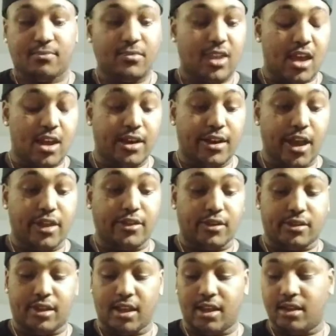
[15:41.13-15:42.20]
Another
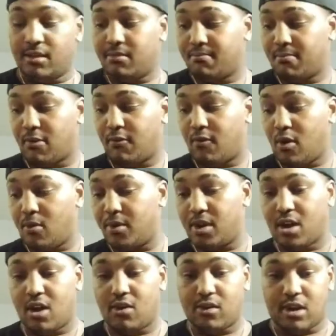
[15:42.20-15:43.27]
thing before we
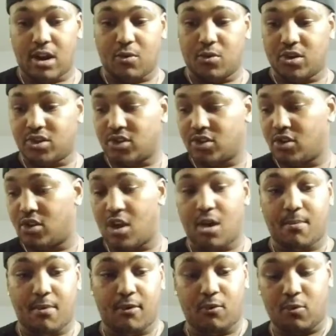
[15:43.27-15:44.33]
go, I don't want to show y'all,
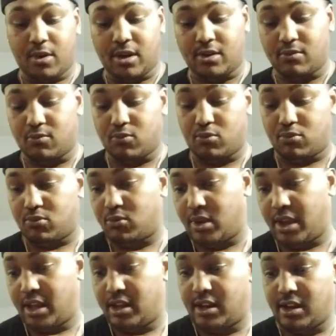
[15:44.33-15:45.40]
but when we
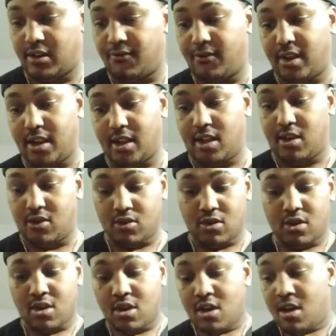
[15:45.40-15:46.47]
end in the video,
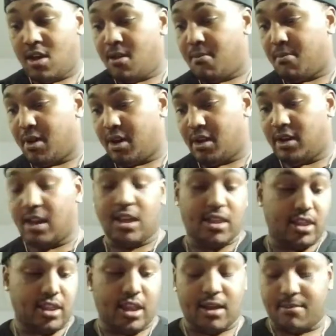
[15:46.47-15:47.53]
but another
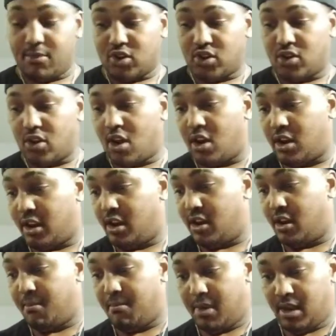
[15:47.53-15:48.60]
thing I'm gonna show y'all in here
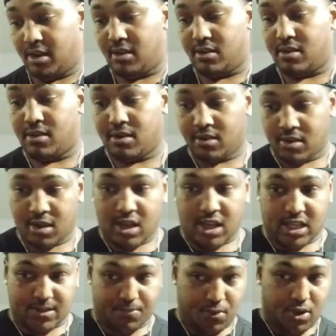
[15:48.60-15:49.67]
in a minute.
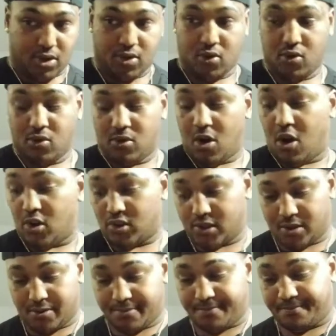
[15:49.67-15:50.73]
It's pretty cool also.